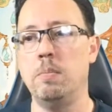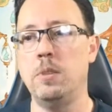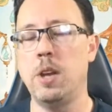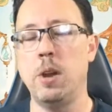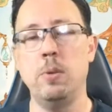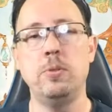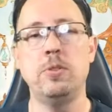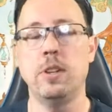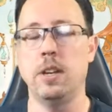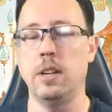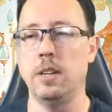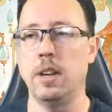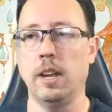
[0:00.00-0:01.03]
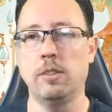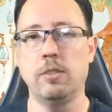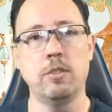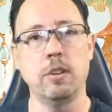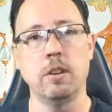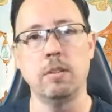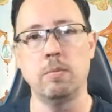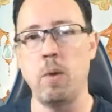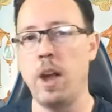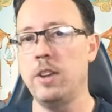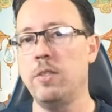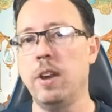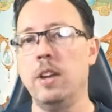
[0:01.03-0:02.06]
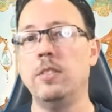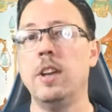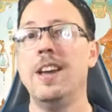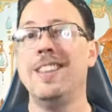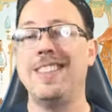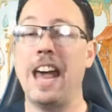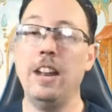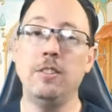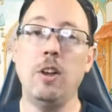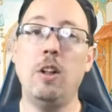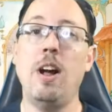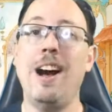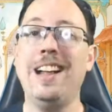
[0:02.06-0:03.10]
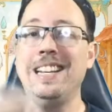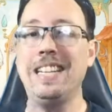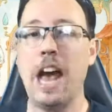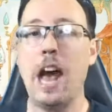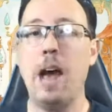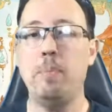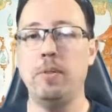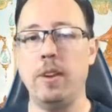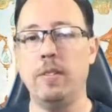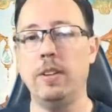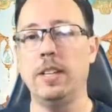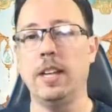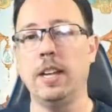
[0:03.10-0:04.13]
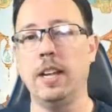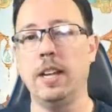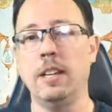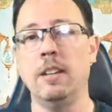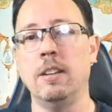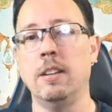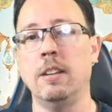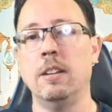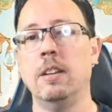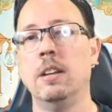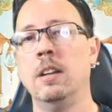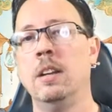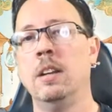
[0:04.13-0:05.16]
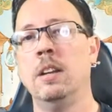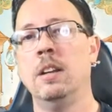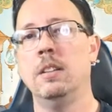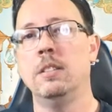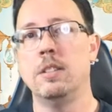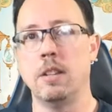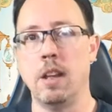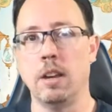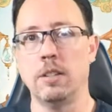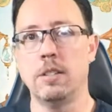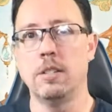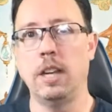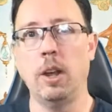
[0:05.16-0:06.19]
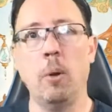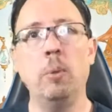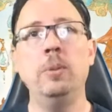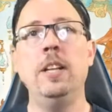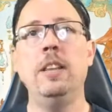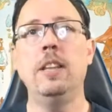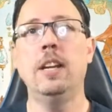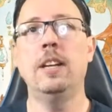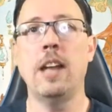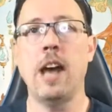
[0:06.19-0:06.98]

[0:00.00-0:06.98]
toast and extra wide trays, that is all on top of everything in the deluxe. The only thing